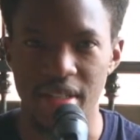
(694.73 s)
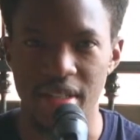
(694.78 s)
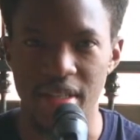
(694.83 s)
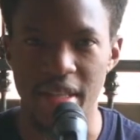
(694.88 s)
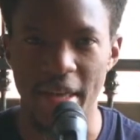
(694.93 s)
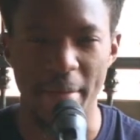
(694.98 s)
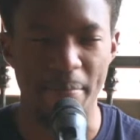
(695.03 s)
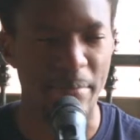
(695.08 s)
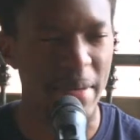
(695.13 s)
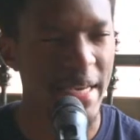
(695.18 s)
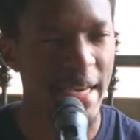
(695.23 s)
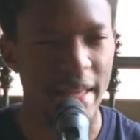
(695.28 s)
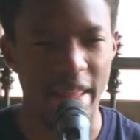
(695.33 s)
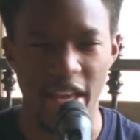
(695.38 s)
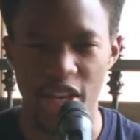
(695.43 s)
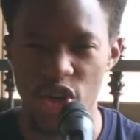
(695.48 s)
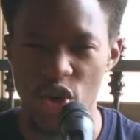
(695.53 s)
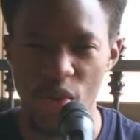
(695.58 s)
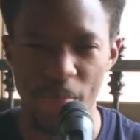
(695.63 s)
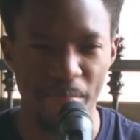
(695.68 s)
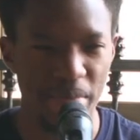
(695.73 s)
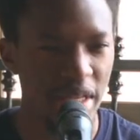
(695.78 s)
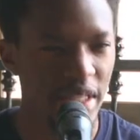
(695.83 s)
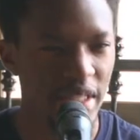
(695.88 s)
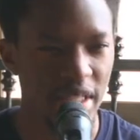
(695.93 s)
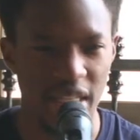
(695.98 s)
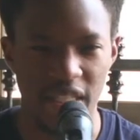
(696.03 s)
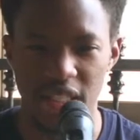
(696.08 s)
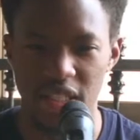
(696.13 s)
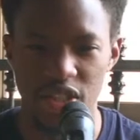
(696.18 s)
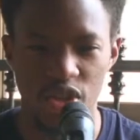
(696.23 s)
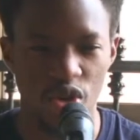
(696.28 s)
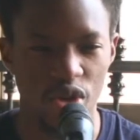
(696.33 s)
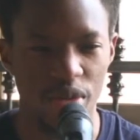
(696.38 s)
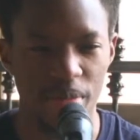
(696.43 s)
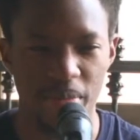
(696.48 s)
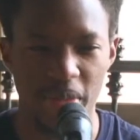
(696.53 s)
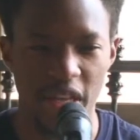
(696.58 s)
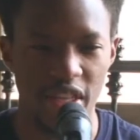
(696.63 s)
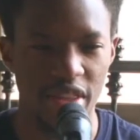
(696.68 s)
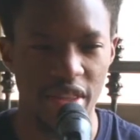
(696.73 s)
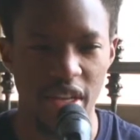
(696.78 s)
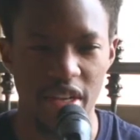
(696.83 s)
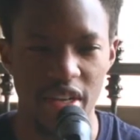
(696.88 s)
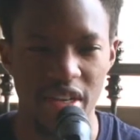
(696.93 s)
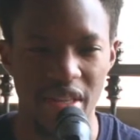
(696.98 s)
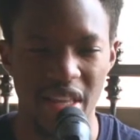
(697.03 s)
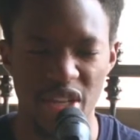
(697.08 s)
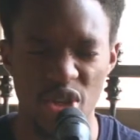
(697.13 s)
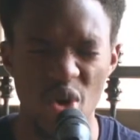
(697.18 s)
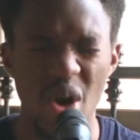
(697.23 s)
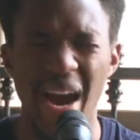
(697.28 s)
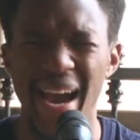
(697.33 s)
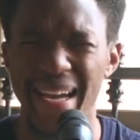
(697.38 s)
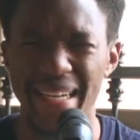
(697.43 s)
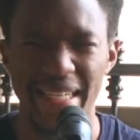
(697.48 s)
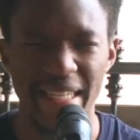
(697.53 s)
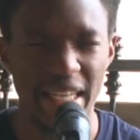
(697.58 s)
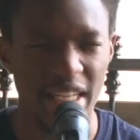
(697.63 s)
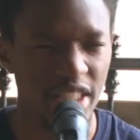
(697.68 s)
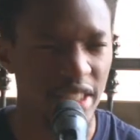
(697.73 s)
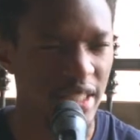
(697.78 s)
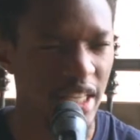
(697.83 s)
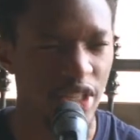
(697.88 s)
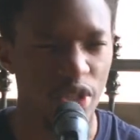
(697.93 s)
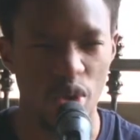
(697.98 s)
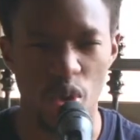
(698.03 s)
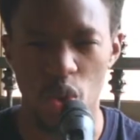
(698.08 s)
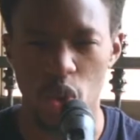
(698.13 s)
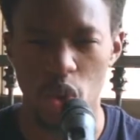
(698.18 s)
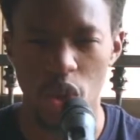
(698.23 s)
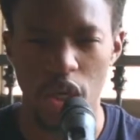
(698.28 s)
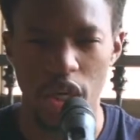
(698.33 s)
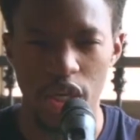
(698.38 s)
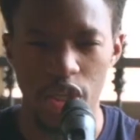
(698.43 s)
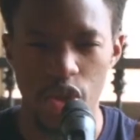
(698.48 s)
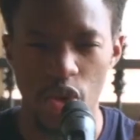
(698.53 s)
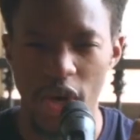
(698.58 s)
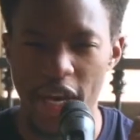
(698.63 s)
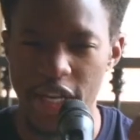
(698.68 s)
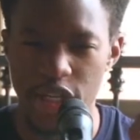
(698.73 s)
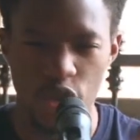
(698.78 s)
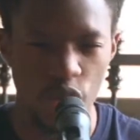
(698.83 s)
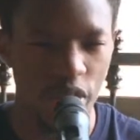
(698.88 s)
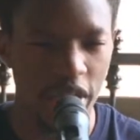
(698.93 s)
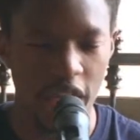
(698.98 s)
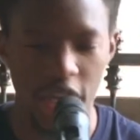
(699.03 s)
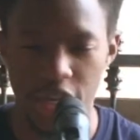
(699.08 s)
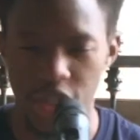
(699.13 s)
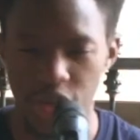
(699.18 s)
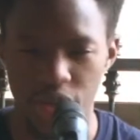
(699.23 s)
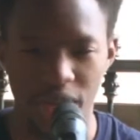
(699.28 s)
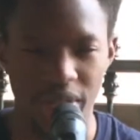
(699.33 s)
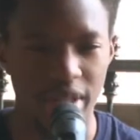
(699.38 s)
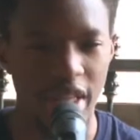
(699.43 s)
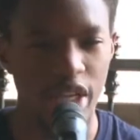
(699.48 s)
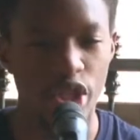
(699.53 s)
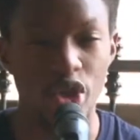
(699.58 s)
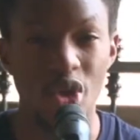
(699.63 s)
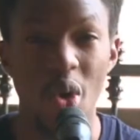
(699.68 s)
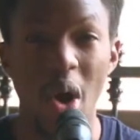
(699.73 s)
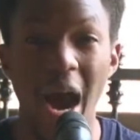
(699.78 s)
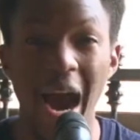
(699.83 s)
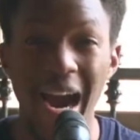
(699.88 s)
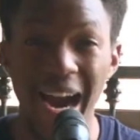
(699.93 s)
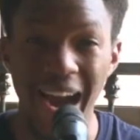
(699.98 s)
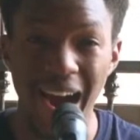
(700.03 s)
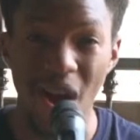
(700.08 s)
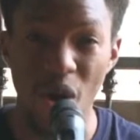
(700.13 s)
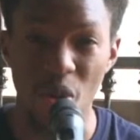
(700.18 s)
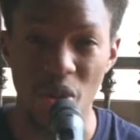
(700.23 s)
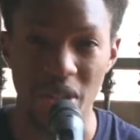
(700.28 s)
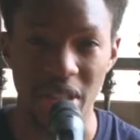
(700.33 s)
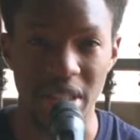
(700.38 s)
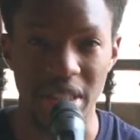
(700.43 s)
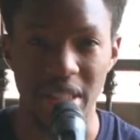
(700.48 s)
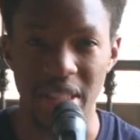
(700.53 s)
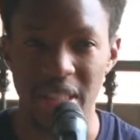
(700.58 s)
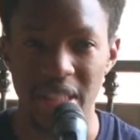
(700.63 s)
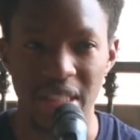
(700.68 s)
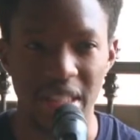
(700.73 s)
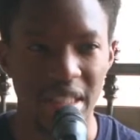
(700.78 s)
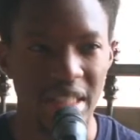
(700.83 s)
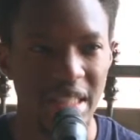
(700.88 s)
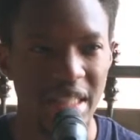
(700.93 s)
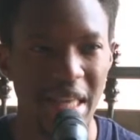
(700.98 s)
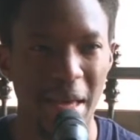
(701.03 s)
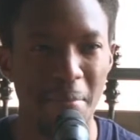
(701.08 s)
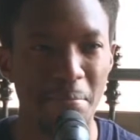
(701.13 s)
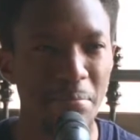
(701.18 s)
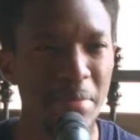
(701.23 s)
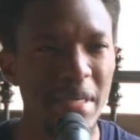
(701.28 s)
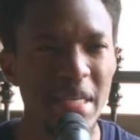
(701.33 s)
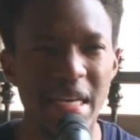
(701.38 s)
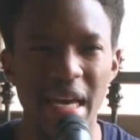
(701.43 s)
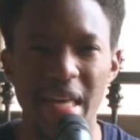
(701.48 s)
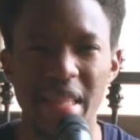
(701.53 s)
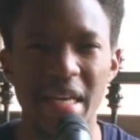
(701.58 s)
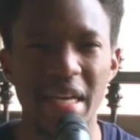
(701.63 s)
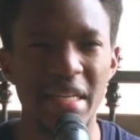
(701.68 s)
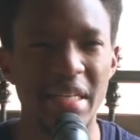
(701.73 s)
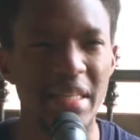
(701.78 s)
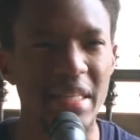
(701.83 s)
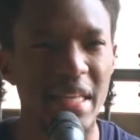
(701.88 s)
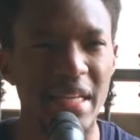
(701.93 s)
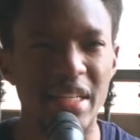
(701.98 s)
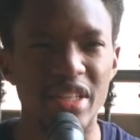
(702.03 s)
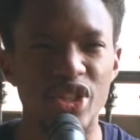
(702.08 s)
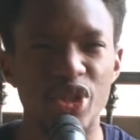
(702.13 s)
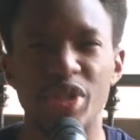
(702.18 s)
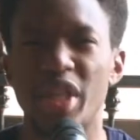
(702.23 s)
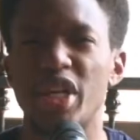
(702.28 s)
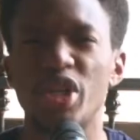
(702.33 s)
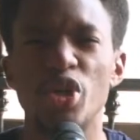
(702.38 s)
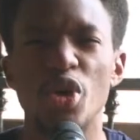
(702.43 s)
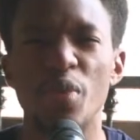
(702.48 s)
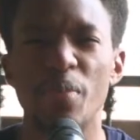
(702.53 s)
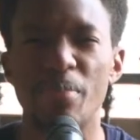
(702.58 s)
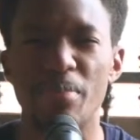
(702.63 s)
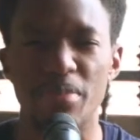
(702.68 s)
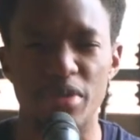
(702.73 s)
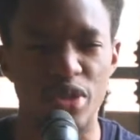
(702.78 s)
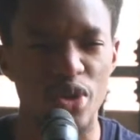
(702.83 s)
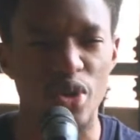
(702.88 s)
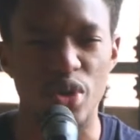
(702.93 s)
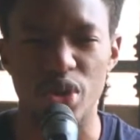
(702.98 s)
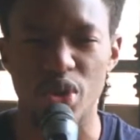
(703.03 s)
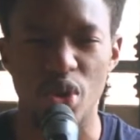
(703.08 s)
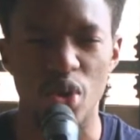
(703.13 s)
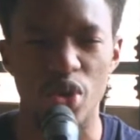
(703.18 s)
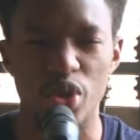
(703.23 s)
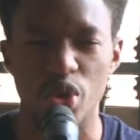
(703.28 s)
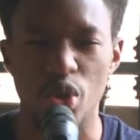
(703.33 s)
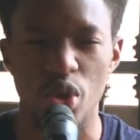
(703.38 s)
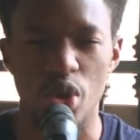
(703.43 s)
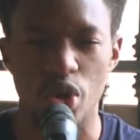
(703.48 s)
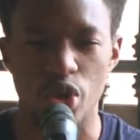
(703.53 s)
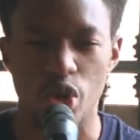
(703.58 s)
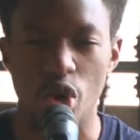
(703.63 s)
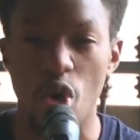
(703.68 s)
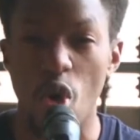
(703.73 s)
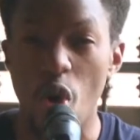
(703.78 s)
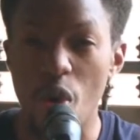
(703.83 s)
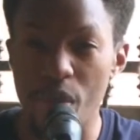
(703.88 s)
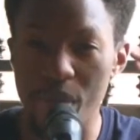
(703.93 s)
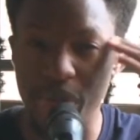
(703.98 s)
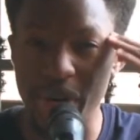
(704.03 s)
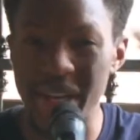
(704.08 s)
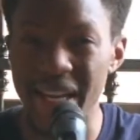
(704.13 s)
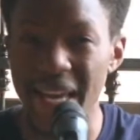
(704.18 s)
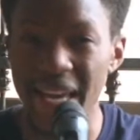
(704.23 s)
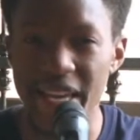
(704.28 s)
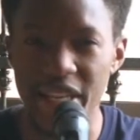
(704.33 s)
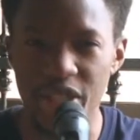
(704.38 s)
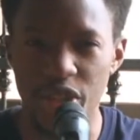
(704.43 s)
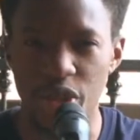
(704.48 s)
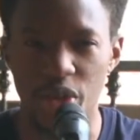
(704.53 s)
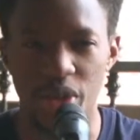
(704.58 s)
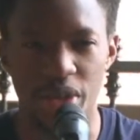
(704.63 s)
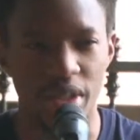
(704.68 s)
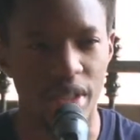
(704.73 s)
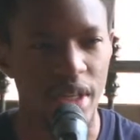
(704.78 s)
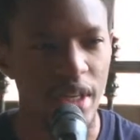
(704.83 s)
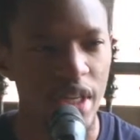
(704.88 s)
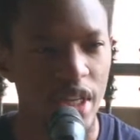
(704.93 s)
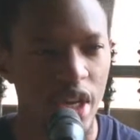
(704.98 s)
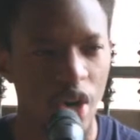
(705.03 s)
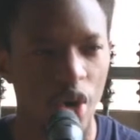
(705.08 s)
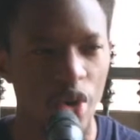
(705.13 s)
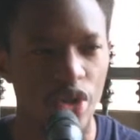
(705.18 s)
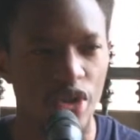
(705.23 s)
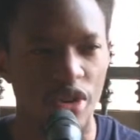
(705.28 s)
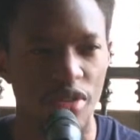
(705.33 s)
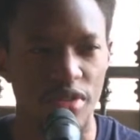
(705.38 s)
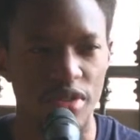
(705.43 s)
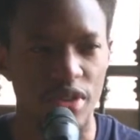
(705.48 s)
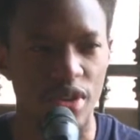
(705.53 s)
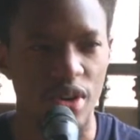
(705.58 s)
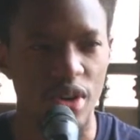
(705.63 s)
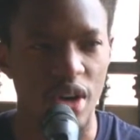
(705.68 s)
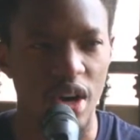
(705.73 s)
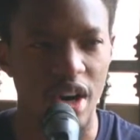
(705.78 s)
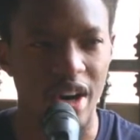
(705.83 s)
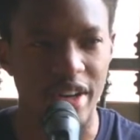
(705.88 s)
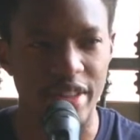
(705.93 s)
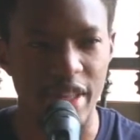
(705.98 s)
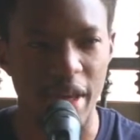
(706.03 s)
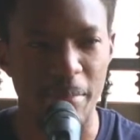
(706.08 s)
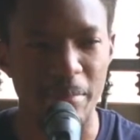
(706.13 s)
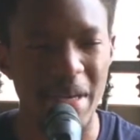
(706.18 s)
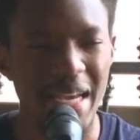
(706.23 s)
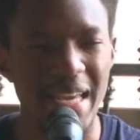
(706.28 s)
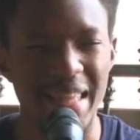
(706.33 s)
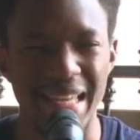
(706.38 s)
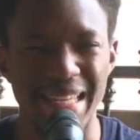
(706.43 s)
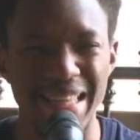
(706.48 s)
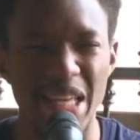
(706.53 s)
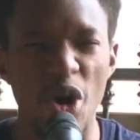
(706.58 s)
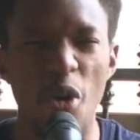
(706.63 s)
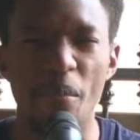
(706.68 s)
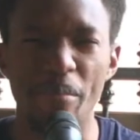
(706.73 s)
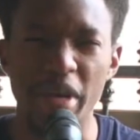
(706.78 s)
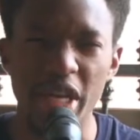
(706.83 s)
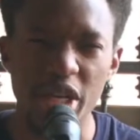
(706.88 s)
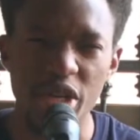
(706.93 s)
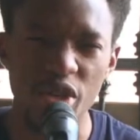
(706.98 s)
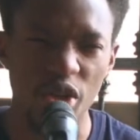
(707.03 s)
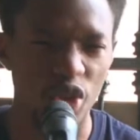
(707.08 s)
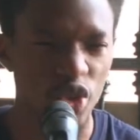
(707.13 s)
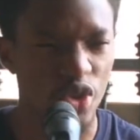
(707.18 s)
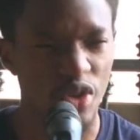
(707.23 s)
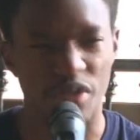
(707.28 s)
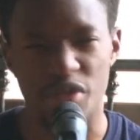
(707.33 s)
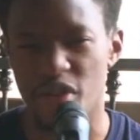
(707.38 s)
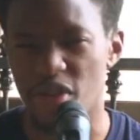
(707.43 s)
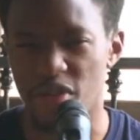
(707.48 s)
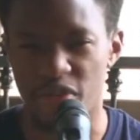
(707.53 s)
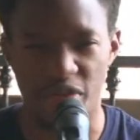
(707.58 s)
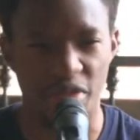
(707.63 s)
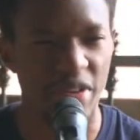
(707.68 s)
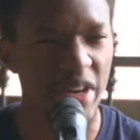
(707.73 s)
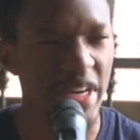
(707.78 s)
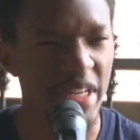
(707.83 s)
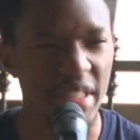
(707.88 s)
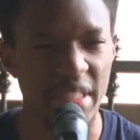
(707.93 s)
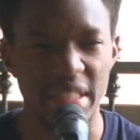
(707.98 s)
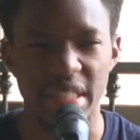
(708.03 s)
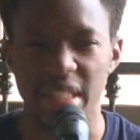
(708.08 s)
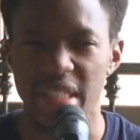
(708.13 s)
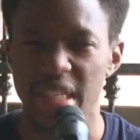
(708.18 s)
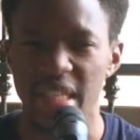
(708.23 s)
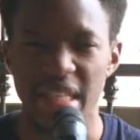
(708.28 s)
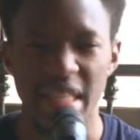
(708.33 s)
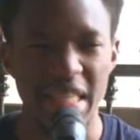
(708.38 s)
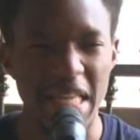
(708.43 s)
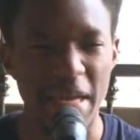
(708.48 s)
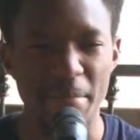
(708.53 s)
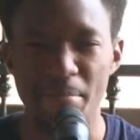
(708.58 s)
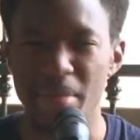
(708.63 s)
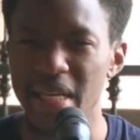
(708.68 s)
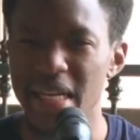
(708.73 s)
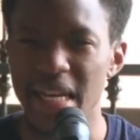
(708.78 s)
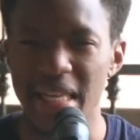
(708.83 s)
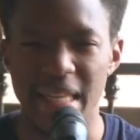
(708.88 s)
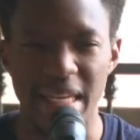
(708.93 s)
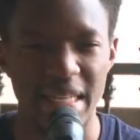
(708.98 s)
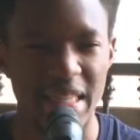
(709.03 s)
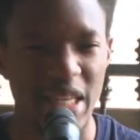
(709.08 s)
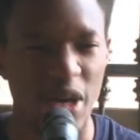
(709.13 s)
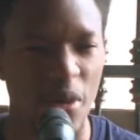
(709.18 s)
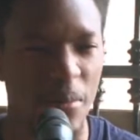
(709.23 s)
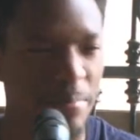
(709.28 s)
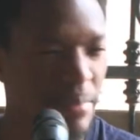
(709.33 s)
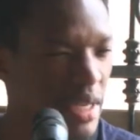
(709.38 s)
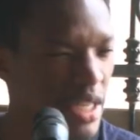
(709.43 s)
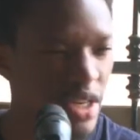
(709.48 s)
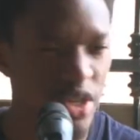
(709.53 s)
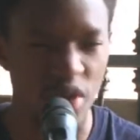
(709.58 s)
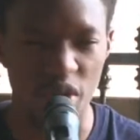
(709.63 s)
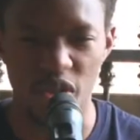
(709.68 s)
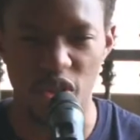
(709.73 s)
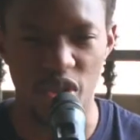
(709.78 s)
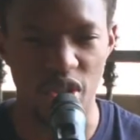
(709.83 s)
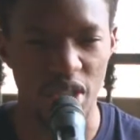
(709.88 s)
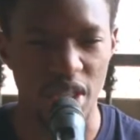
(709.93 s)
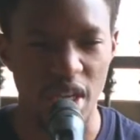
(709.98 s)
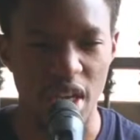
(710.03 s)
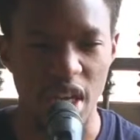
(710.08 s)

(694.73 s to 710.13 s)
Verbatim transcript: they are bigger than your business your, than, than, than your ideas than your your education than your account they are bigger than, than, than your, your, your, your, your comprehension or your, your, uh, they're bigger than the opinions of your friends. They are bigger than the opinions,